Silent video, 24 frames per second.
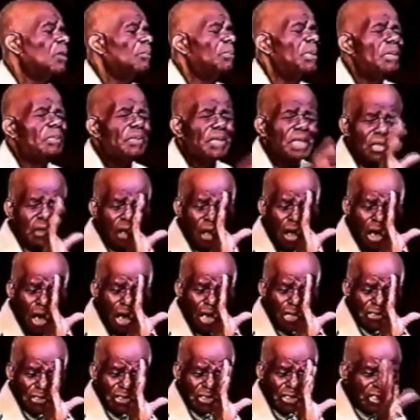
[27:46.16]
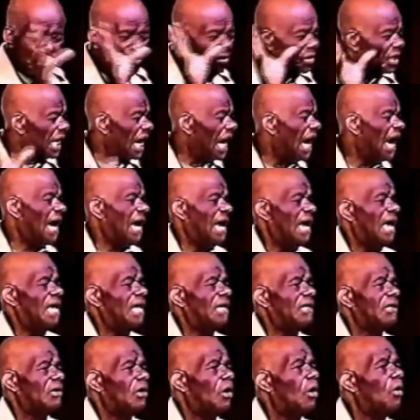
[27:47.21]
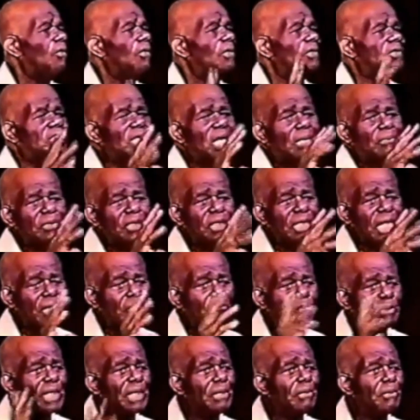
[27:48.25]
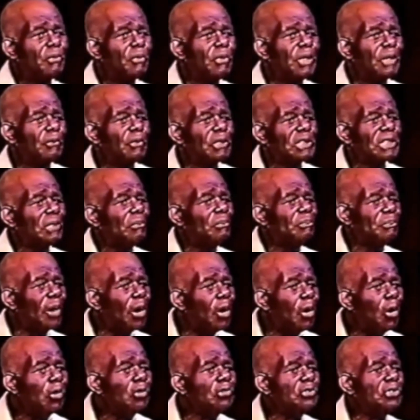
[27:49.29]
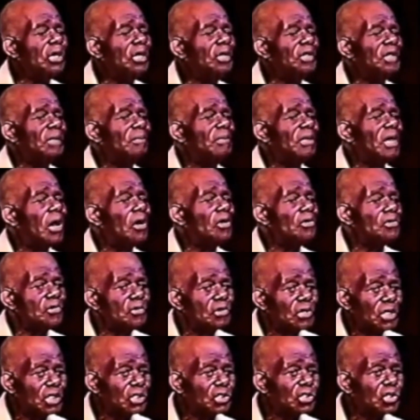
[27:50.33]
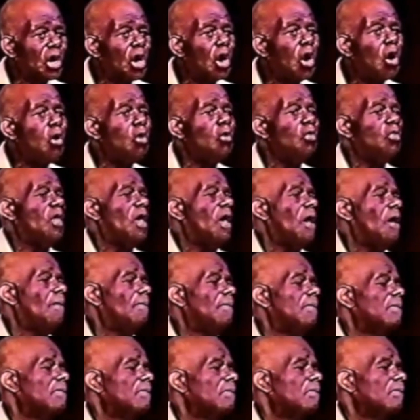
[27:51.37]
People get all dewy-eyed over something that was imposed on them in order to control them